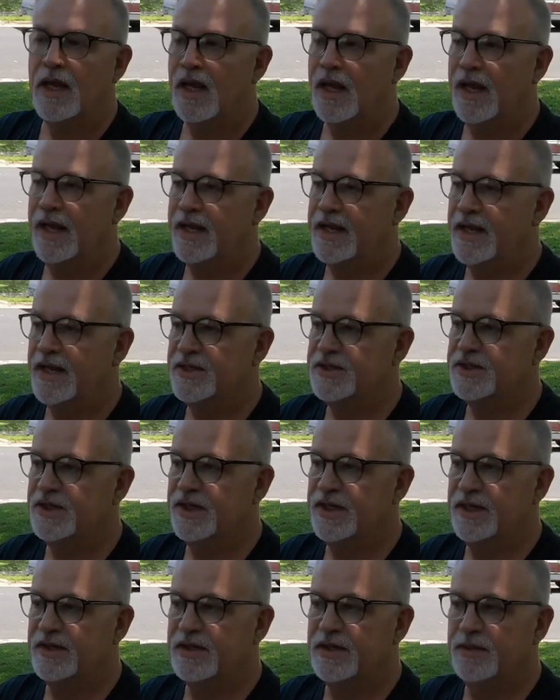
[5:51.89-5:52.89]
and catch
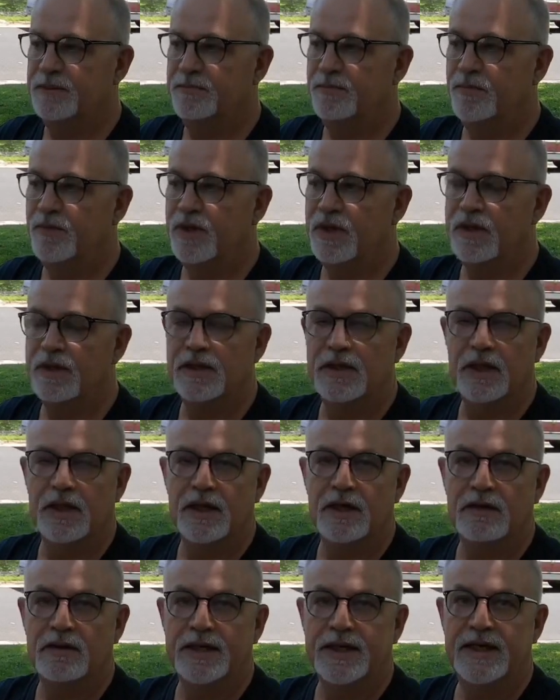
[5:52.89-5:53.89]
it at the
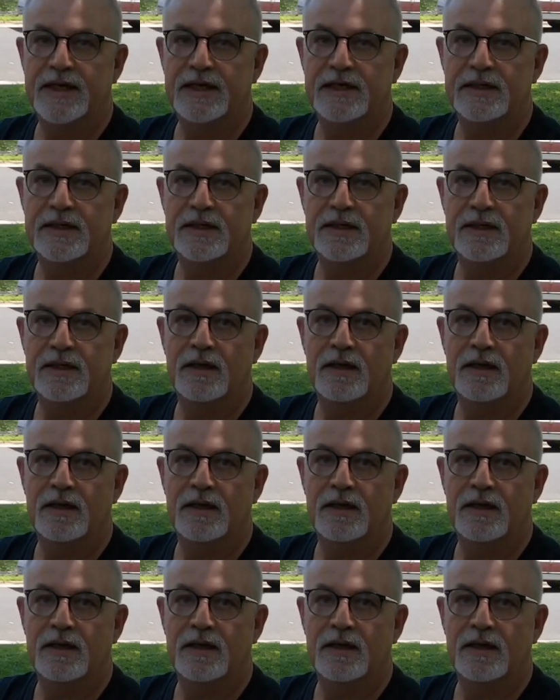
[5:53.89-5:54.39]
little end